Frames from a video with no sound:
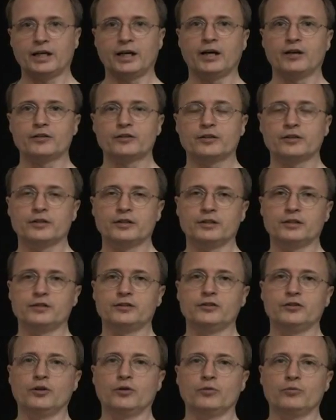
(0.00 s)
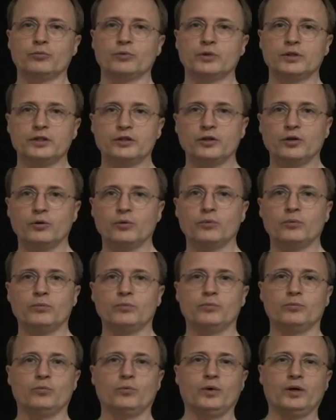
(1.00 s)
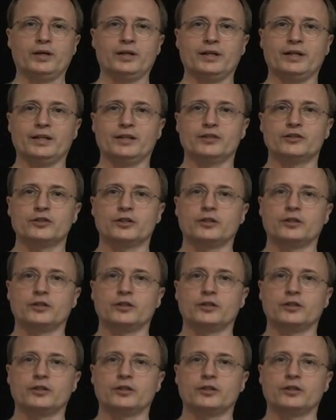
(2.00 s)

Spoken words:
of out there that you don't really know what it is,